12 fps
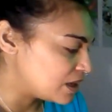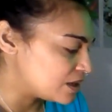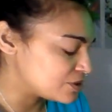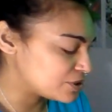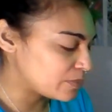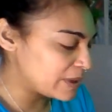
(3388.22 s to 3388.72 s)

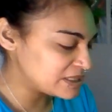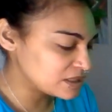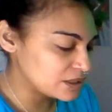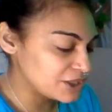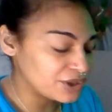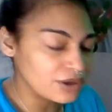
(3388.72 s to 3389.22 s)
So
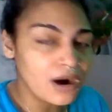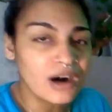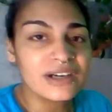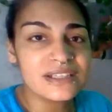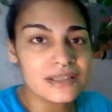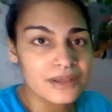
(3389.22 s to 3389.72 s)
basically, your
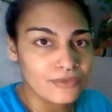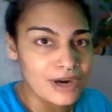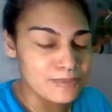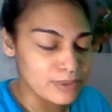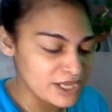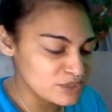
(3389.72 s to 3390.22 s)
heart is in the right
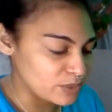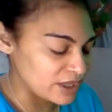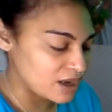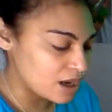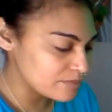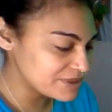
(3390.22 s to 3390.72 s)
place when it
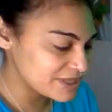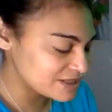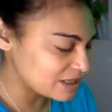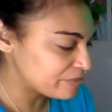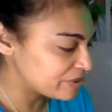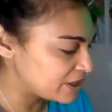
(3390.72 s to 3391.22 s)
comes to
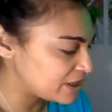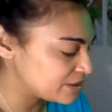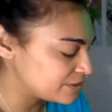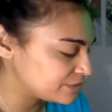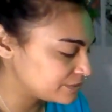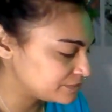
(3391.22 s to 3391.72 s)
something.
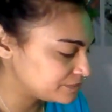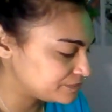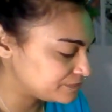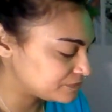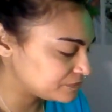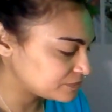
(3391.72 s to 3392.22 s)

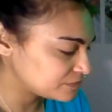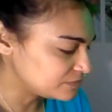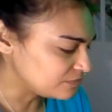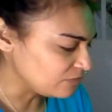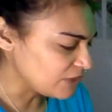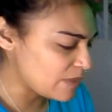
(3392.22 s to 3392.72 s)

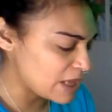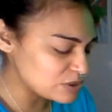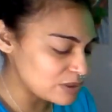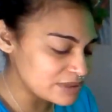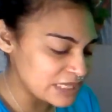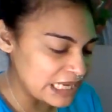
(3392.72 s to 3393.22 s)
And that's what
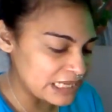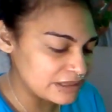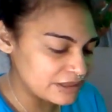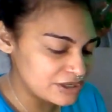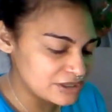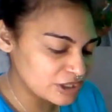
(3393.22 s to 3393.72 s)
I'm saying.
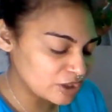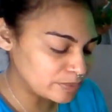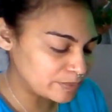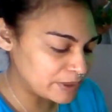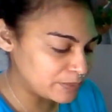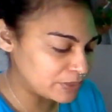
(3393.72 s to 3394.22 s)
There's a group of
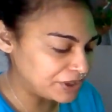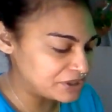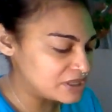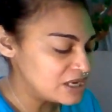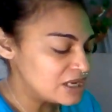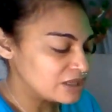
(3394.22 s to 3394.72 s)
people
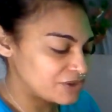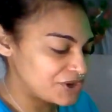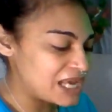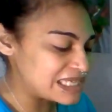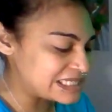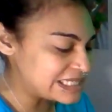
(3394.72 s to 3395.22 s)
here. They're
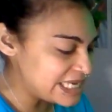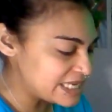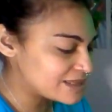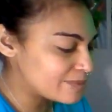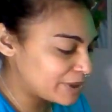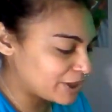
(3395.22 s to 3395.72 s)
not seeing
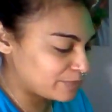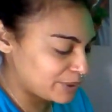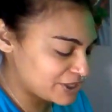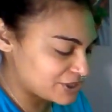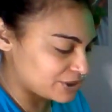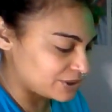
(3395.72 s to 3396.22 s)
the bigger
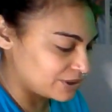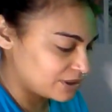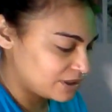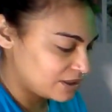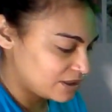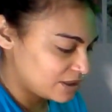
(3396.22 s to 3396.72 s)
picture.
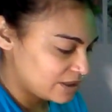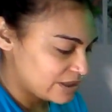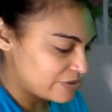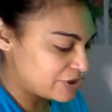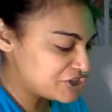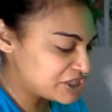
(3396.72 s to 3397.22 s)

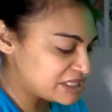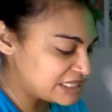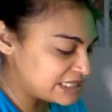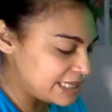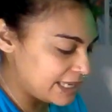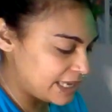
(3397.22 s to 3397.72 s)
They're just
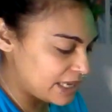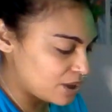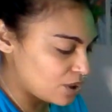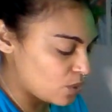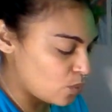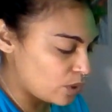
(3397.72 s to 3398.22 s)

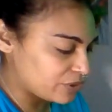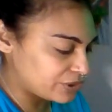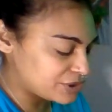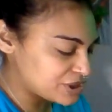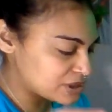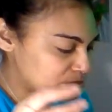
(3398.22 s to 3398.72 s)
seeing what their
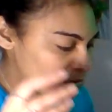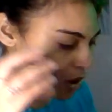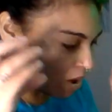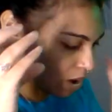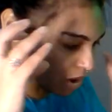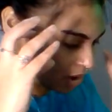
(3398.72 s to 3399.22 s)

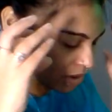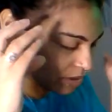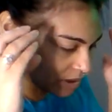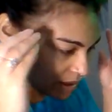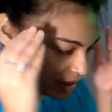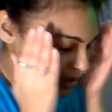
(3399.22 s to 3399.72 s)

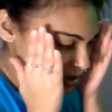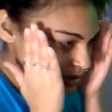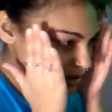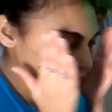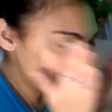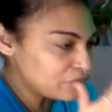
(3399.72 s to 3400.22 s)
small
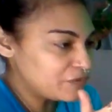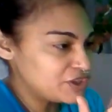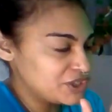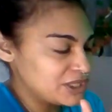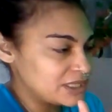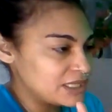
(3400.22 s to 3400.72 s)
tunnel
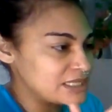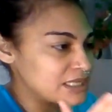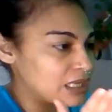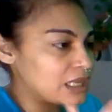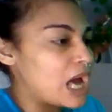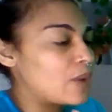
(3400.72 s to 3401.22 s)
vision is
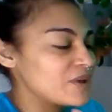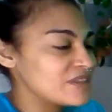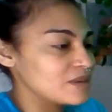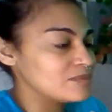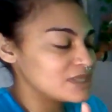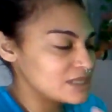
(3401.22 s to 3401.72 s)
allowing
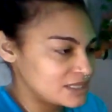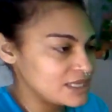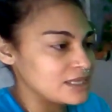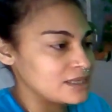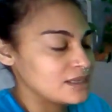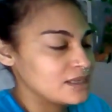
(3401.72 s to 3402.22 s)
them to
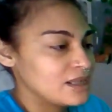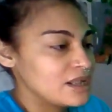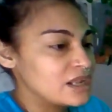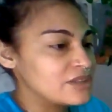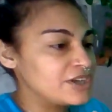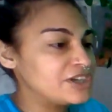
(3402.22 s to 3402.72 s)
see.
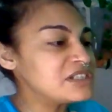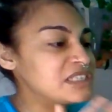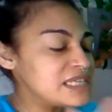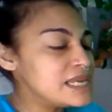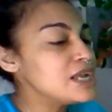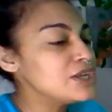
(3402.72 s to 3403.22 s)
They're
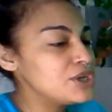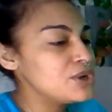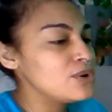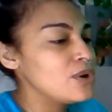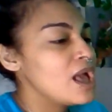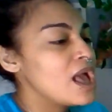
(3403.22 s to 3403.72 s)
seeing
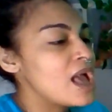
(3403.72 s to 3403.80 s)
you